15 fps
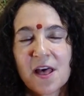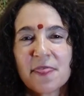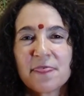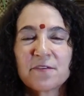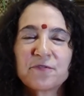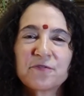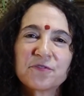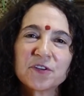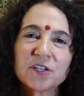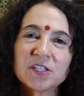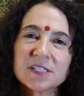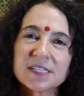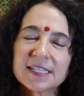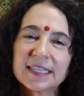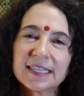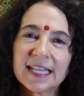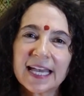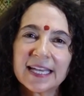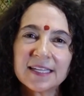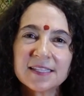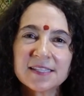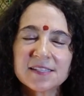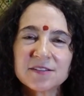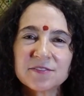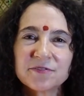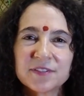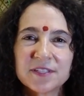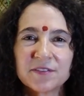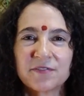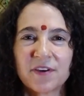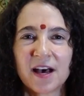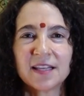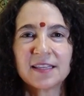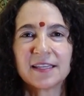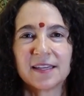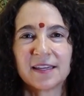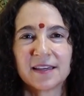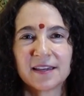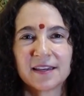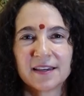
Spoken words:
The first lights of Diwali